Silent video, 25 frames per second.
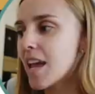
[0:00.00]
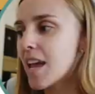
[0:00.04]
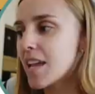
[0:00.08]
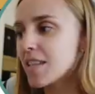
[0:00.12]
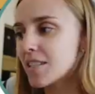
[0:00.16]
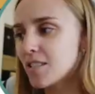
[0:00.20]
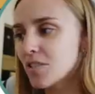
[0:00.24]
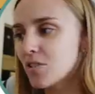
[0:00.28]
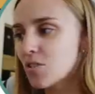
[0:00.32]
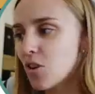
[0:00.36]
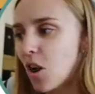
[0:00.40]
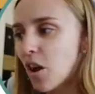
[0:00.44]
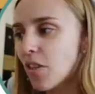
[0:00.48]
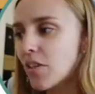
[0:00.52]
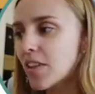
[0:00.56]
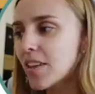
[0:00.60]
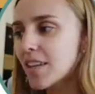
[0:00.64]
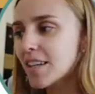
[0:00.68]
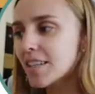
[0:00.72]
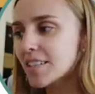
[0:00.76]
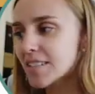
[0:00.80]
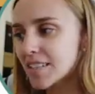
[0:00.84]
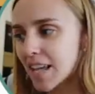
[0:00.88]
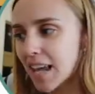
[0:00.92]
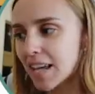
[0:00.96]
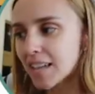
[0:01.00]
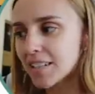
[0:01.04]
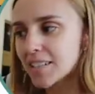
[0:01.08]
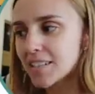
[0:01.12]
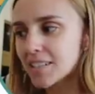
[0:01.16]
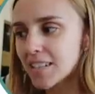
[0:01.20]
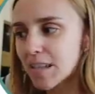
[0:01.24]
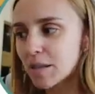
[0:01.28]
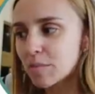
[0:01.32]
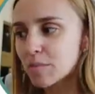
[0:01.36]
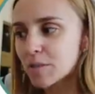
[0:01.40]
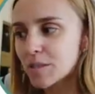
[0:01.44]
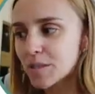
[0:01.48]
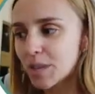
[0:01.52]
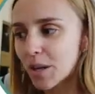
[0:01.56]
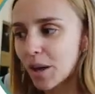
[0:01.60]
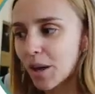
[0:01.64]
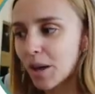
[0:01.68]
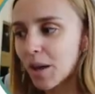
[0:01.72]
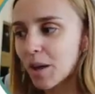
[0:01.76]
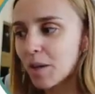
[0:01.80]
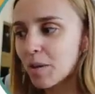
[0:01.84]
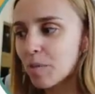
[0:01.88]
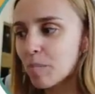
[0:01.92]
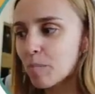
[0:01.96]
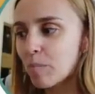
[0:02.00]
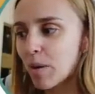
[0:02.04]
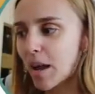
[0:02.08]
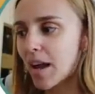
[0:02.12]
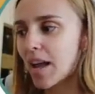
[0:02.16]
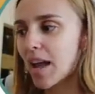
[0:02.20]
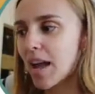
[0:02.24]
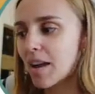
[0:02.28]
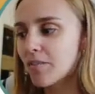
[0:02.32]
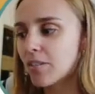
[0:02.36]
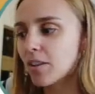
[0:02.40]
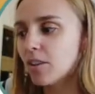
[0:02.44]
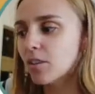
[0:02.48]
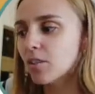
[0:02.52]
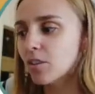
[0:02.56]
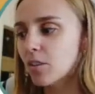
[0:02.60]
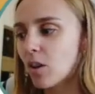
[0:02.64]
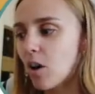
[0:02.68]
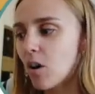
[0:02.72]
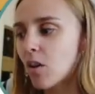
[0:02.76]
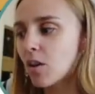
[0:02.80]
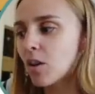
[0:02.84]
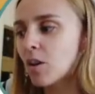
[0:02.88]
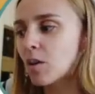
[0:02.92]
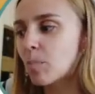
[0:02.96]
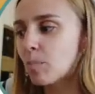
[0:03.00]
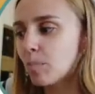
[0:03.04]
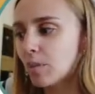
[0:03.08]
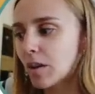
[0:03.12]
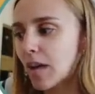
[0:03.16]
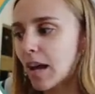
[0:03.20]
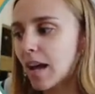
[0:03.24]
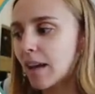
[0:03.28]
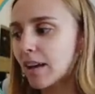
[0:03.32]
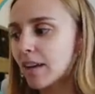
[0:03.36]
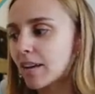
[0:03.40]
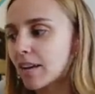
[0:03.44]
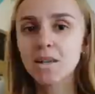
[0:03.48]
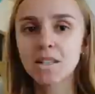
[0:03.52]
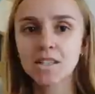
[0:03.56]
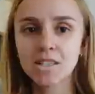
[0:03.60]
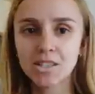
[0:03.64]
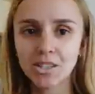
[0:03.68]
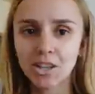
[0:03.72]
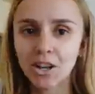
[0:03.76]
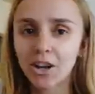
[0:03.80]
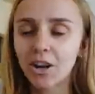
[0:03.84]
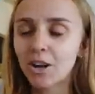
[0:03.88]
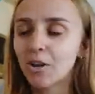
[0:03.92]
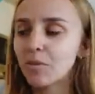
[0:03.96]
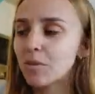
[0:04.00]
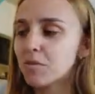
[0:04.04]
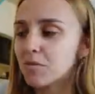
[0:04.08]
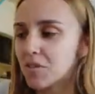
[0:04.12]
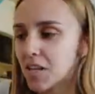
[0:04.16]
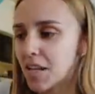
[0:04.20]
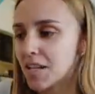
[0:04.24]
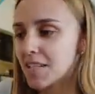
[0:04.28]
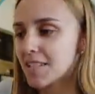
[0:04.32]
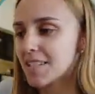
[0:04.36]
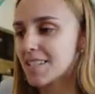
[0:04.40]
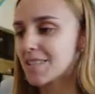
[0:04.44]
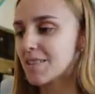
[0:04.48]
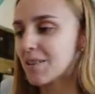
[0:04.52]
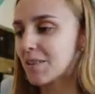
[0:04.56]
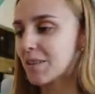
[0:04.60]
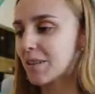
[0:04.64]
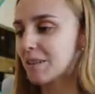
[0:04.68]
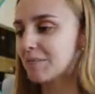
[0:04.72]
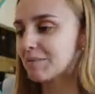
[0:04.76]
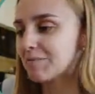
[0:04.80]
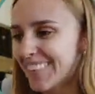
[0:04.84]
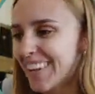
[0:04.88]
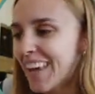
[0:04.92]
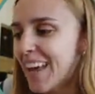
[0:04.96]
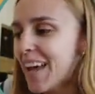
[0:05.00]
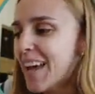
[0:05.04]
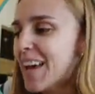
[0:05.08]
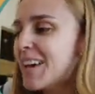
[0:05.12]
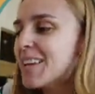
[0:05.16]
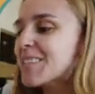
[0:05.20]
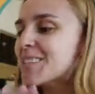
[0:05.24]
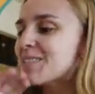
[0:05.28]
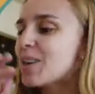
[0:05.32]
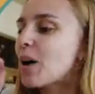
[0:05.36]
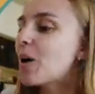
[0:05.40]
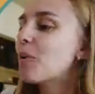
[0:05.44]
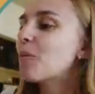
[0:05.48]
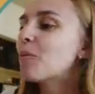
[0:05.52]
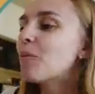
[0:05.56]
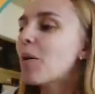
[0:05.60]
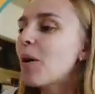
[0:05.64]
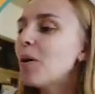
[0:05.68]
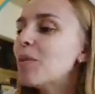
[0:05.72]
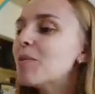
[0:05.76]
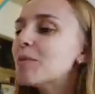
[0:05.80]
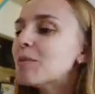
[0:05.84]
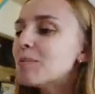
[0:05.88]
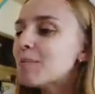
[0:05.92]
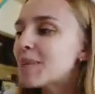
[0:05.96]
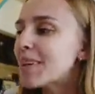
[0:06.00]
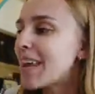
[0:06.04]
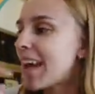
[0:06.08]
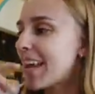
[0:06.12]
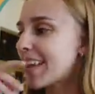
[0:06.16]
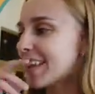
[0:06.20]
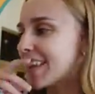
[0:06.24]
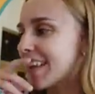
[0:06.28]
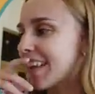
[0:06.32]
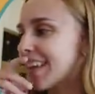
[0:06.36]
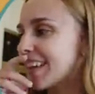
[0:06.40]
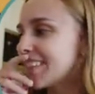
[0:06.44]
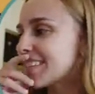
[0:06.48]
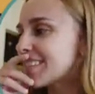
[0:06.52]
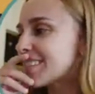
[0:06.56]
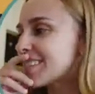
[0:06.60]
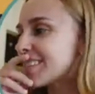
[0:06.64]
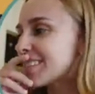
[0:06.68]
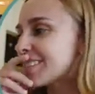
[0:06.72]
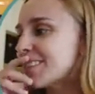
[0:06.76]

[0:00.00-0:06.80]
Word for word: It's not the exact same skirt, but I have a long black skirt with daisies on it. So I won't be getting this